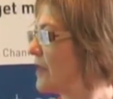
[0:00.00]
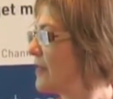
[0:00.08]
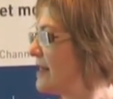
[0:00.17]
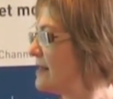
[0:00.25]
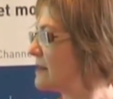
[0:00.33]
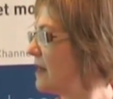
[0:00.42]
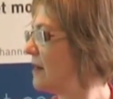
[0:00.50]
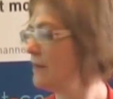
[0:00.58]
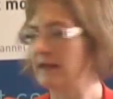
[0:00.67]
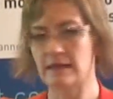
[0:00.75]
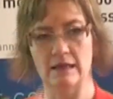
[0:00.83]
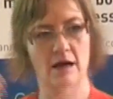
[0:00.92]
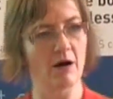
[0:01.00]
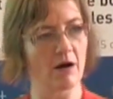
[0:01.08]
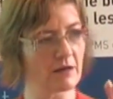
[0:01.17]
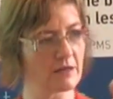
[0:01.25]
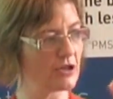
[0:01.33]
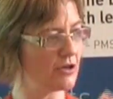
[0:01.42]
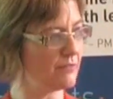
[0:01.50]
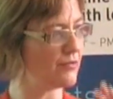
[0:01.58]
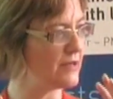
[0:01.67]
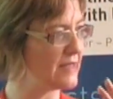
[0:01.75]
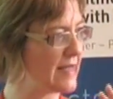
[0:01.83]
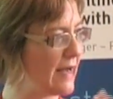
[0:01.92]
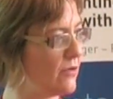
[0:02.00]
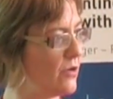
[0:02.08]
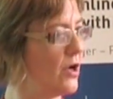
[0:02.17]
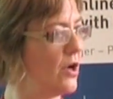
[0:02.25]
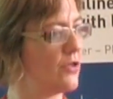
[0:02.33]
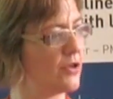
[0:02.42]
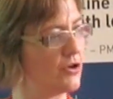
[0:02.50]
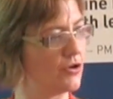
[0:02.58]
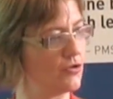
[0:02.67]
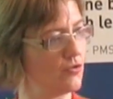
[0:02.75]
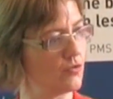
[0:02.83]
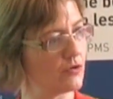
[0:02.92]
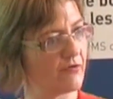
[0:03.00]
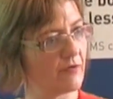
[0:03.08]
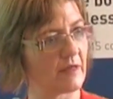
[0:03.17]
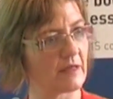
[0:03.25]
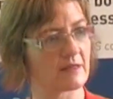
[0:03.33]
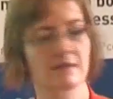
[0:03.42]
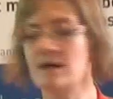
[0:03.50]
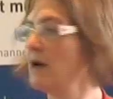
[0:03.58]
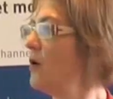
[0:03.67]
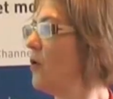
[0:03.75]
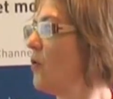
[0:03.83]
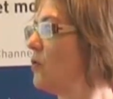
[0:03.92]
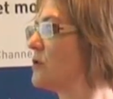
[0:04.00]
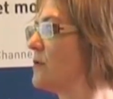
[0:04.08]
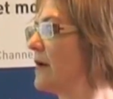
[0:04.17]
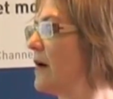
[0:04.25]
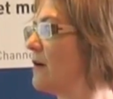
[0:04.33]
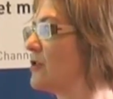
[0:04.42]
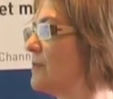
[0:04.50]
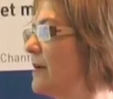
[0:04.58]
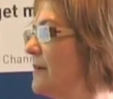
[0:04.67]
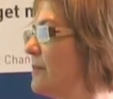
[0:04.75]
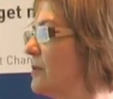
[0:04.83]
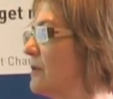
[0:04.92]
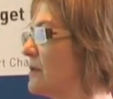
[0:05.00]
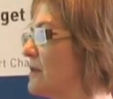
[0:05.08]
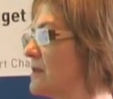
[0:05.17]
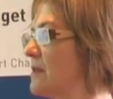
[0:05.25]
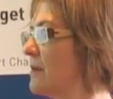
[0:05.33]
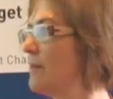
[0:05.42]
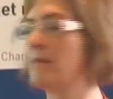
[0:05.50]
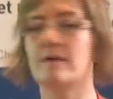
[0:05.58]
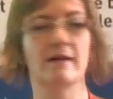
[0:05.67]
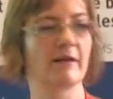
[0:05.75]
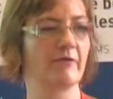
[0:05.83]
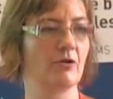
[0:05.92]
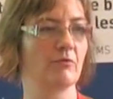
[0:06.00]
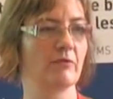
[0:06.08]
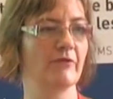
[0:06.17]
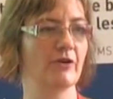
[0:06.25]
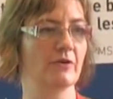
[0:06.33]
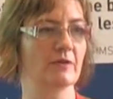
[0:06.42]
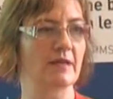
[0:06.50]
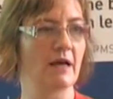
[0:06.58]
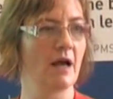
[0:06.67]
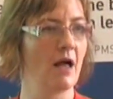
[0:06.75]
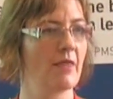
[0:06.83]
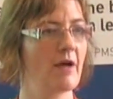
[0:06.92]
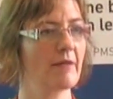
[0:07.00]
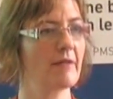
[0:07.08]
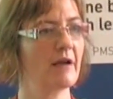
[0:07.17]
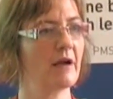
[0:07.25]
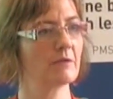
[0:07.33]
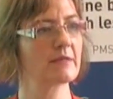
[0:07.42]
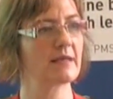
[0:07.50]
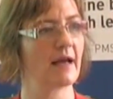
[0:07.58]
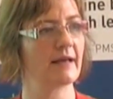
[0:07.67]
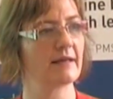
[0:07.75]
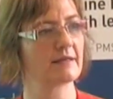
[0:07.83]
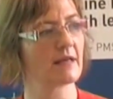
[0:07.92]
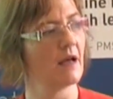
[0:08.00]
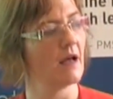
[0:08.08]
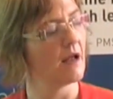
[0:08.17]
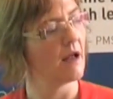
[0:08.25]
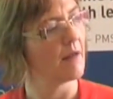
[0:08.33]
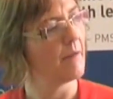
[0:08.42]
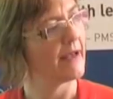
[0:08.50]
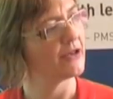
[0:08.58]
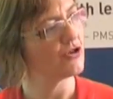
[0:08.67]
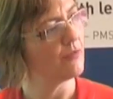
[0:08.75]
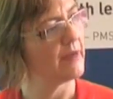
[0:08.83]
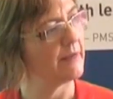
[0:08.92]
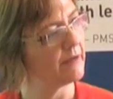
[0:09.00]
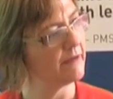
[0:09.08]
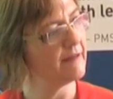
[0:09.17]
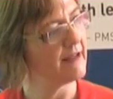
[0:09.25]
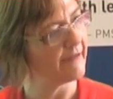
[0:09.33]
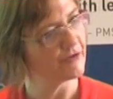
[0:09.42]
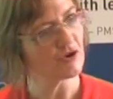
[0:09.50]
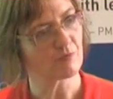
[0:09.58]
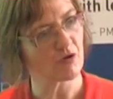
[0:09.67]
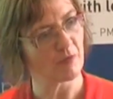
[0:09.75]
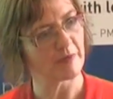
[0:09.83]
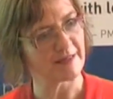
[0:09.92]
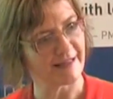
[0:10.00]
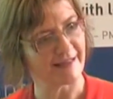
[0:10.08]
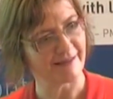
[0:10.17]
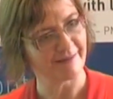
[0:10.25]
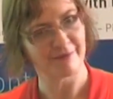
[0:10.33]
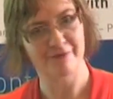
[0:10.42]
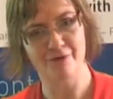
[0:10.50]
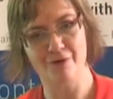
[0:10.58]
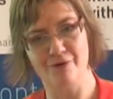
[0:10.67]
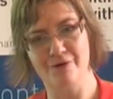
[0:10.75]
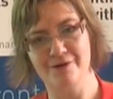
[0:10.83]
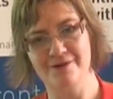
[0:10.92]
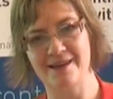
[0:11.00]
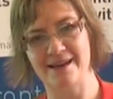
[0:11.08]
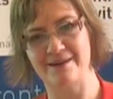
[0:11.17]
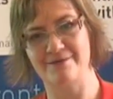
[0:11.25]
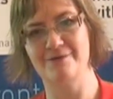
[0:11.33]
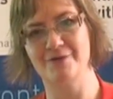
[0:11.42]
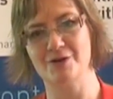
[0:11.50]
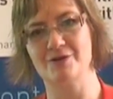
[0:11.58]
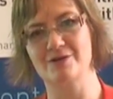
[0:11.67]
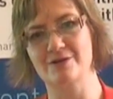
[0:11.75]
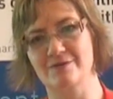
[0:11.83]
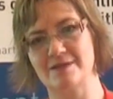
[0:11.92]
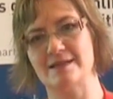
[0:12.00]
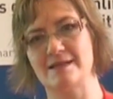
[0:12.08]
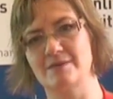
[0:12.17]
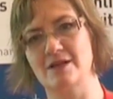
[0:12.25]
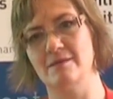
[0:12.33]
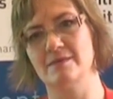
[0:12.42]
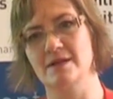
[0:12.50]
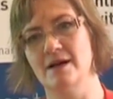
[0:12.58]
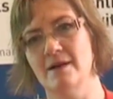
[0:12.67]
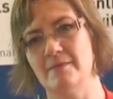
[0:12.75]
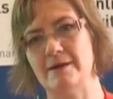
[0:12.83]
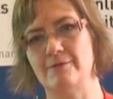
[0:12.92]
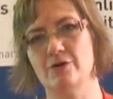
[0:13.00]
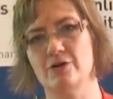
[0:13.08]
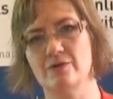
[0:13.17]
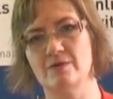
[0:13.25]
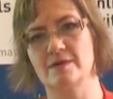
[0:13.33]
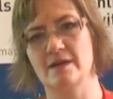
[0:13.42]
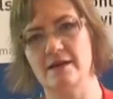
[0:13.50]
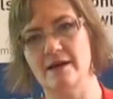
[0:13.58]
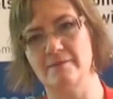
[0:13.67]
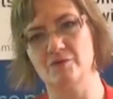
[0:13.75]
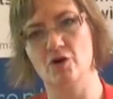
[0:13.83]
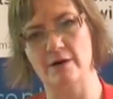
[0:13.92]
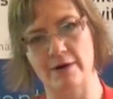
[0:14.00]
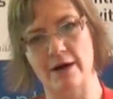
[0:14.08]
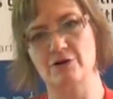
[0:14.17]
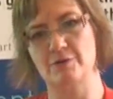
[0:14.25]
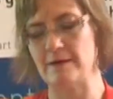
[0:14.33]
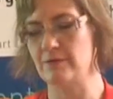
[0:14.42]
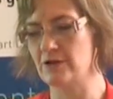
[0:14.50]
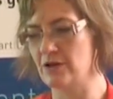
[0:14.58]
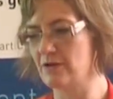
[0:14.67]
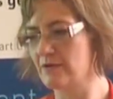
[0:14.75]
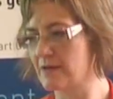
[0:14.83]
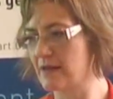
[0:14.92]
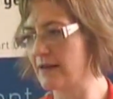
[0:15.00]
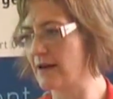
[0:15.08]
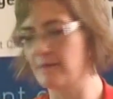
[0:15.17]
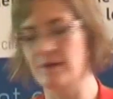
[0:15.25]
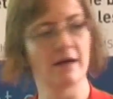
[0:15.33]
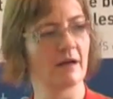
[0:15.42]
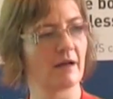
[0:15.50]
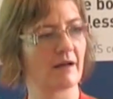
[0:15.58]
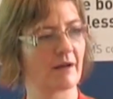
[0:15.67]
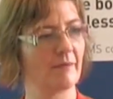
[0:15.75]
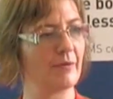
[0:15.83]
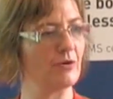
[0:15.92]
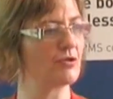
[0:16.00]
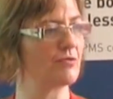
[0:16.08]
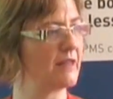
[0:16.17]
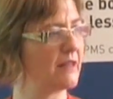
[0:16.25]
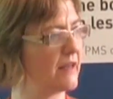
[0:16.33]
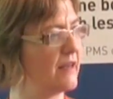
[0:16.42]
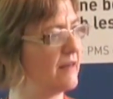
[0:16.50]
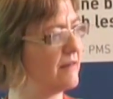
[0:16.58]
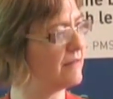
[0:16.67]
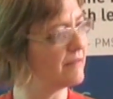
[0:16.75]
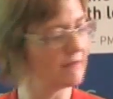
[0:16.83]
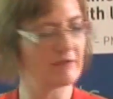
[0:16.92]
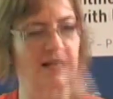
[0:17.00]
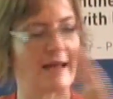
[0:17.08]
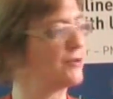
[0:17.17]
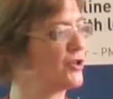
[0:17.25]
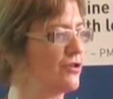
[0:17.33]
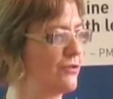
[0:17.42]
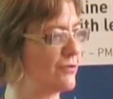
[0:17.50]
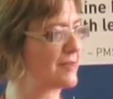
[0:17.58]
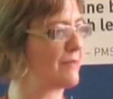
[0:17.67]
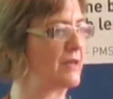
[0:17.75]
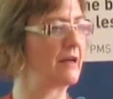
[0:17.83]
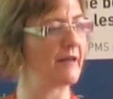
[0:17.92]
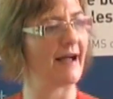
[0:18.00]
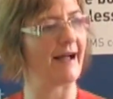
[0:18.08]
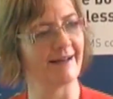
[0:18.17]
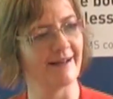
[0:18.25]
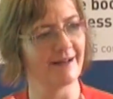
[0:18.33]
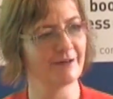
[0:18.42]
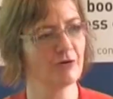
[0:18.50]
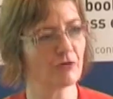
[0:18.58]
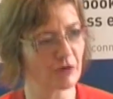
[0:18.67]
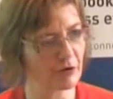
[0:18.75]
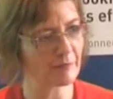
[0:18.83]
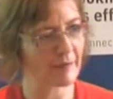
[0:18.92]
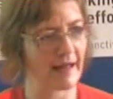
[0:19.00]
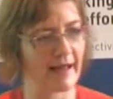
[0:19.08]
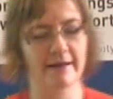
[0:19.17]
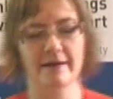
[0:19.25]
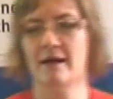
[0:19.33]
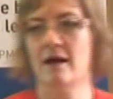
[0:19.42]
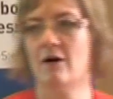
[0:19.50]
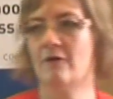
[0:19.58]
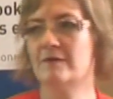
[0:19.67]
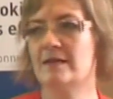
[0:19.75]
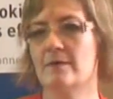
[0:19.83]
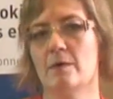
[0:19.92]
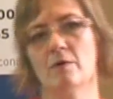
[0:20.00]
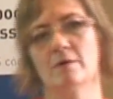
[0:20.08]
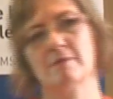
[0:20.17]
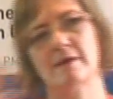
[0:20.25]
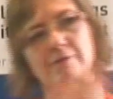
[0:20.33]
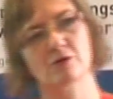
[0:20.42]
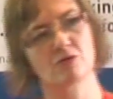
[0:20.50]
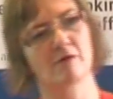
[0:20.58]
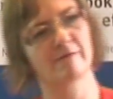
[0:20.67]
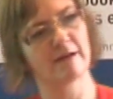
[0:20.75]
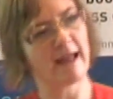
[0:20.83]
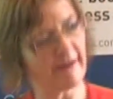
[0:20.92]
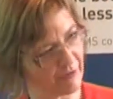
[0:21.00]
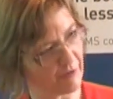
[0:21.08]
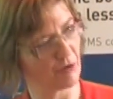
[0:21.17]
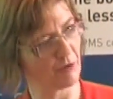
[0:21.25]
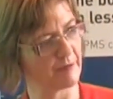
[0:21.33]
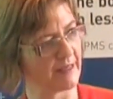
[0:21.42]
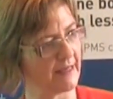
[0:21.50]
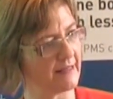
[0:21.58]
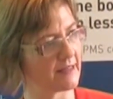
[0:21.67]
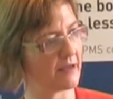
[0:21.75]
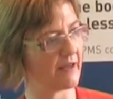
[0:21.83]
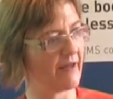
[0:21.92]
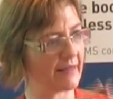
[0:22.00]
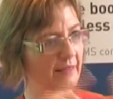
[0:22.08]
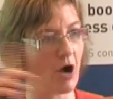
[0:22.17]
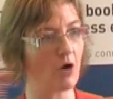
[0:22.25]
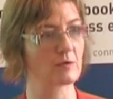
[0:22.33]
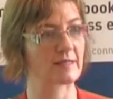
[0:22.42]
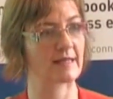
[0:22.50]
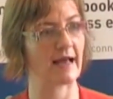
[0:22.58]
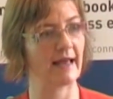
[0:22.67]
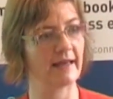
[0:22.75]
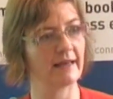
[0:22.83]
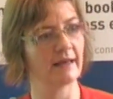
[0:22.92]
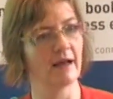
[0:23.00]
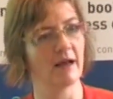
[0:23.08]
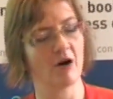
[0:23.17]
there's little cards you can print out that you can order from us, all to encourage people to give you reviews. The other thing I will say is make sure people have left your property before they get reviews, because obviously sometimes people use the, trying to encourage people to use the computer in the reception or something like that. Not a good plan. Obviously we want people to have left the property, so they've had the whole stay,